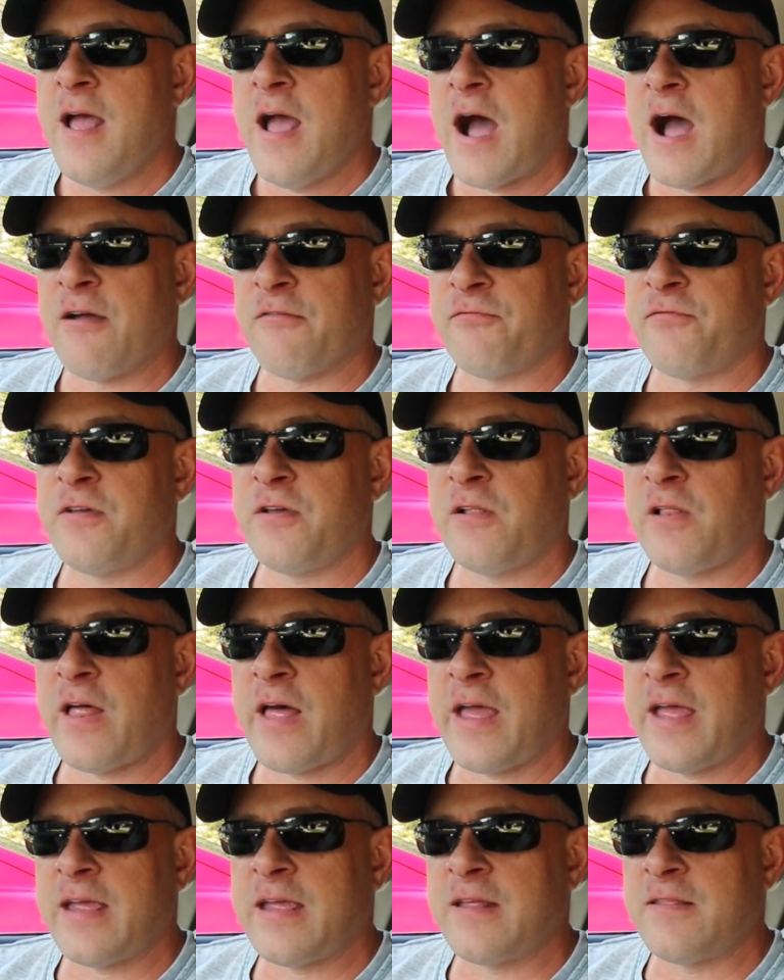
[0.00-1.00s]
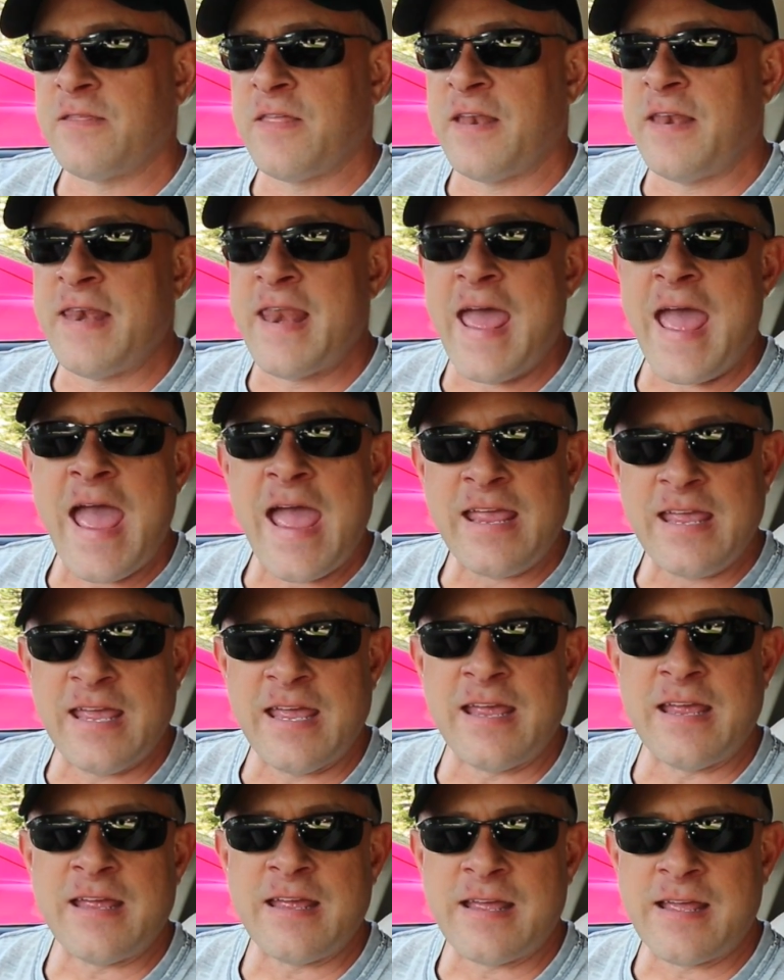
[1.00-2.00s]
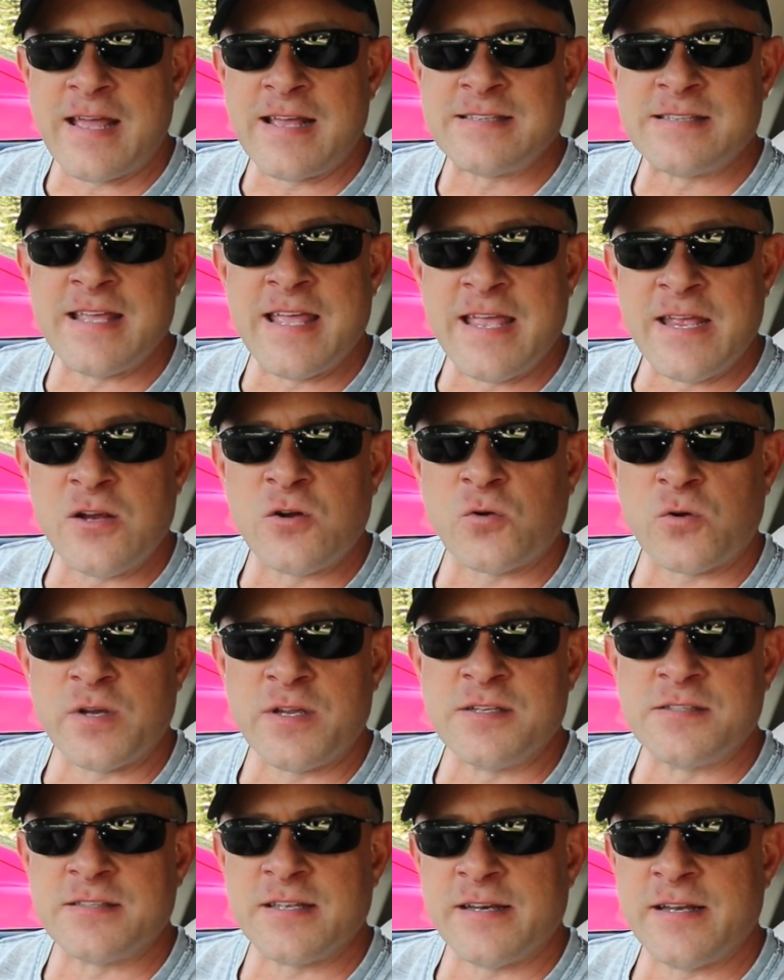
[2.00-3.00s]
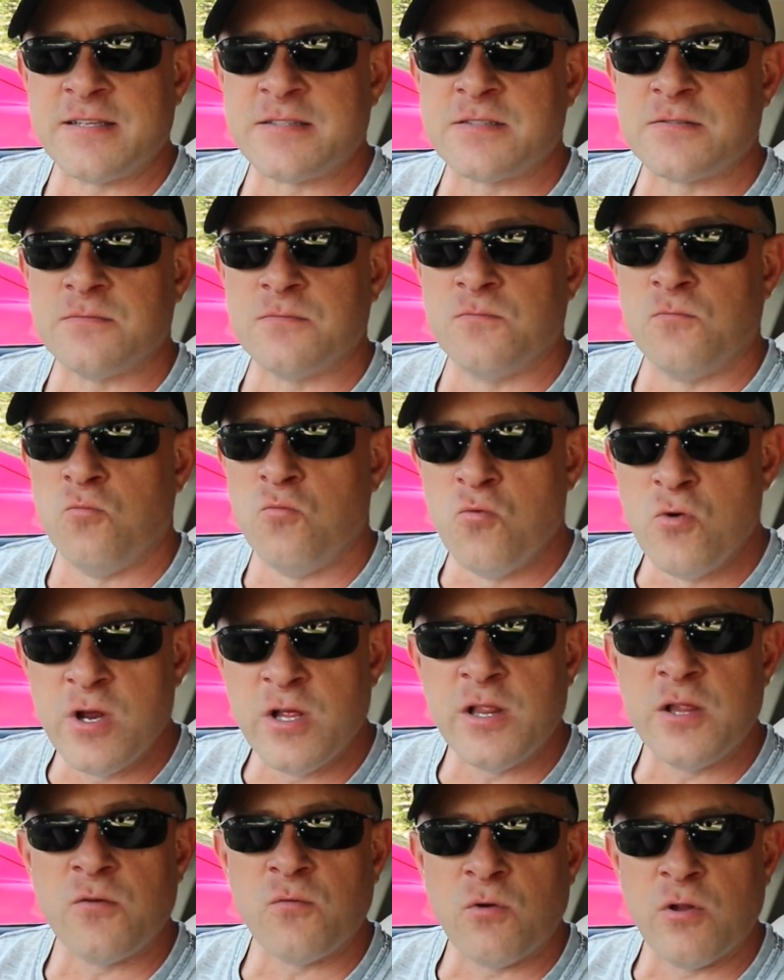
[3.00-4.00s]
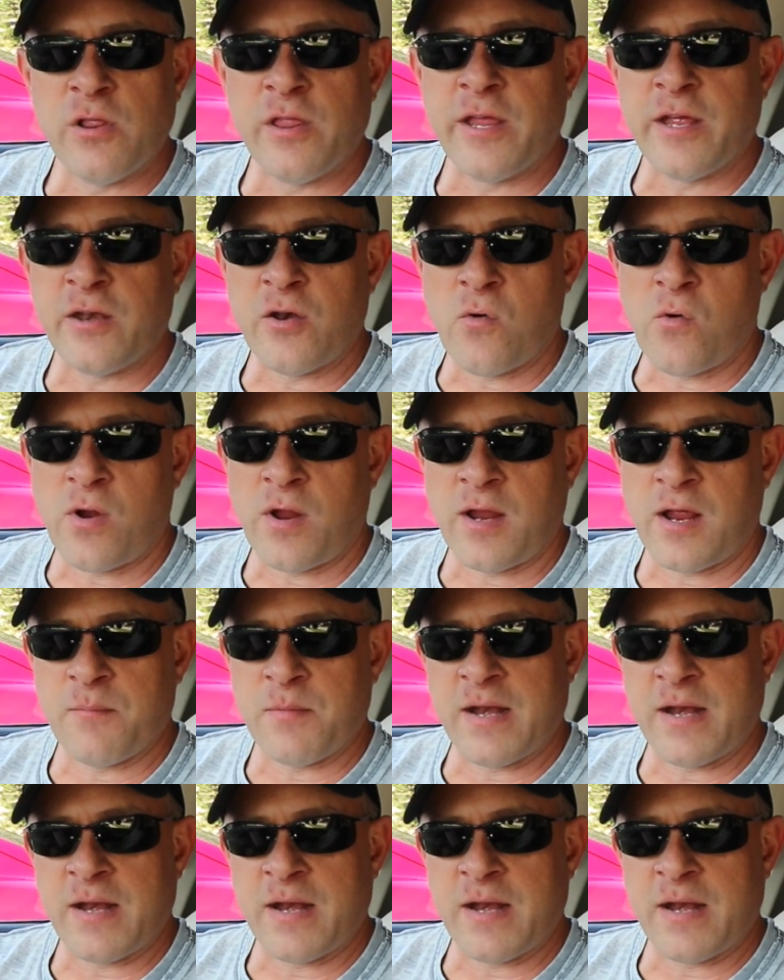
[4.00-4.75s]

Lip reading: I feel like the nagging has increased and it's really, really annoying.